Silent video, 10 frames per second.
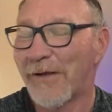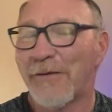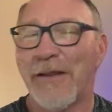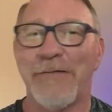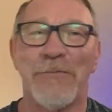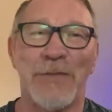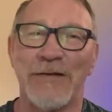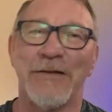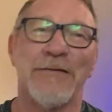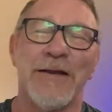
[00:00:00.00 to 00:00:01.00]
But
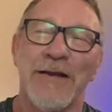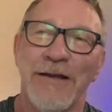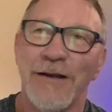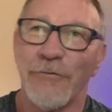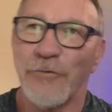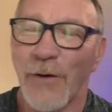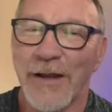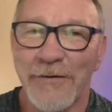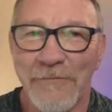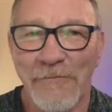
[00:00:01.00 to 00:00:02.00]
then,
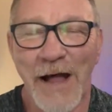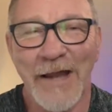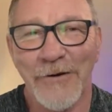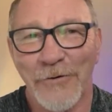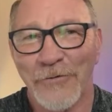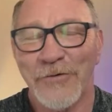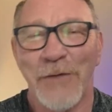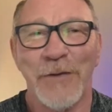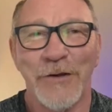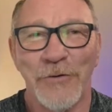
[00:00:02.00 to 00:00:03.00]
trying to fire
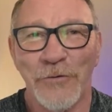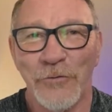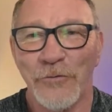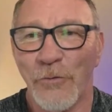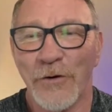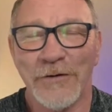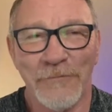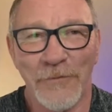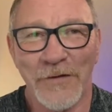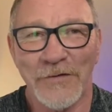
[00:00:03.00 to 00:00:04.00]
somebody who's working for
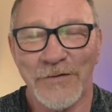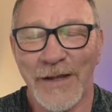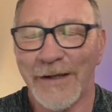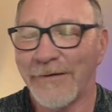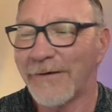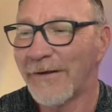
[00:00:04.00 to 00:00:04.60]
the state